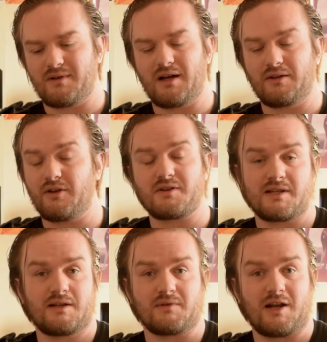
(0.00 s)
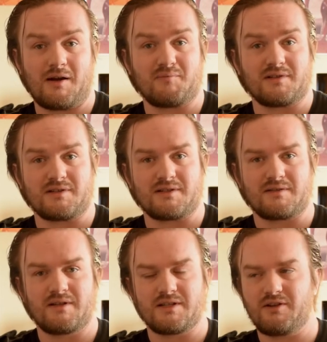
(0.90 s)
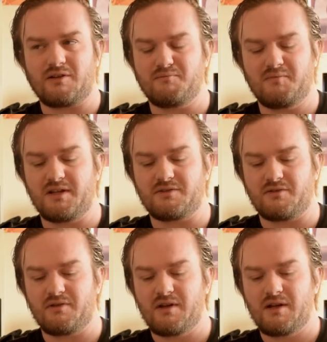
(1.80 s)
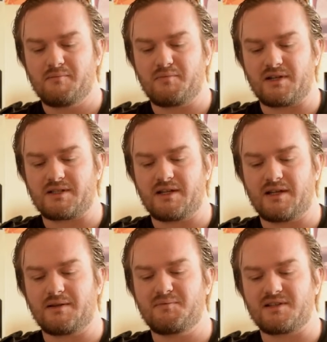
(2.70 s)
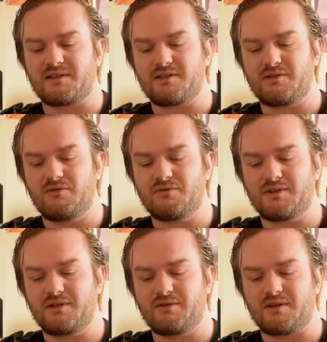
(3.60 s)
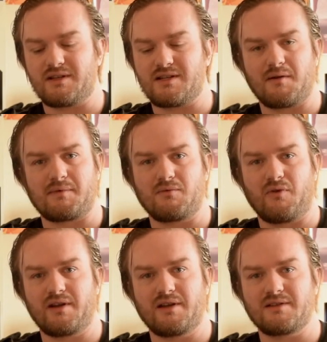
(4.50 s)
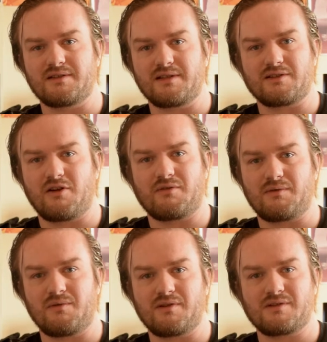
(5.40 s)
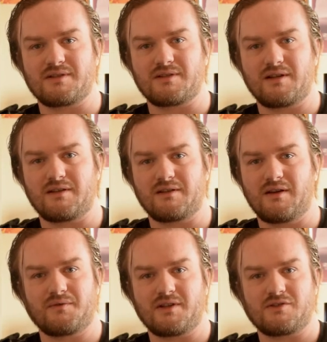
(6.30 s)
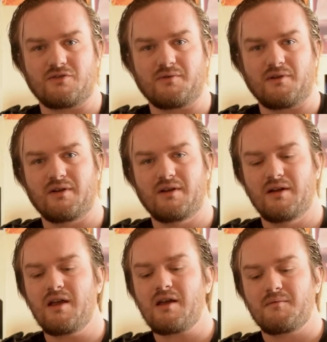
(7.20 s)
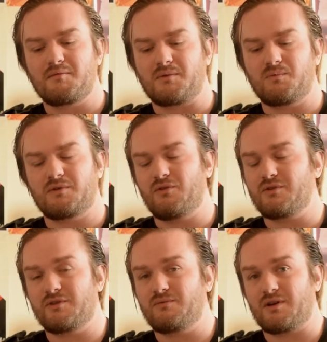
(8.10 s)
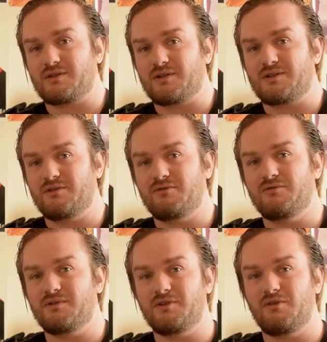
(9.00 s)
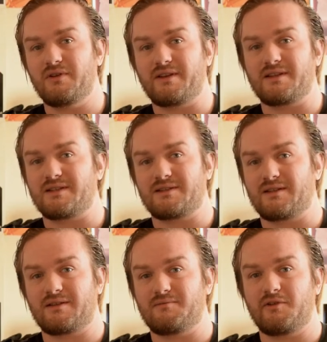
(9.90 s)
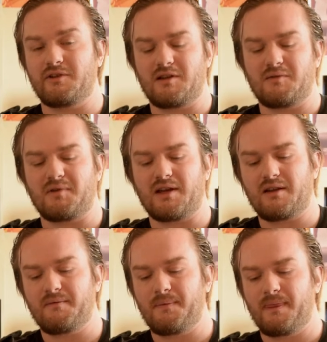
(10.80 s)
I'll not say what happens, it's nothing major, but it's like, it basically shows, you know, that he's happy where he is, and he's got what he wants, and everything's over. But those who have watched the show know that this is really the beginning.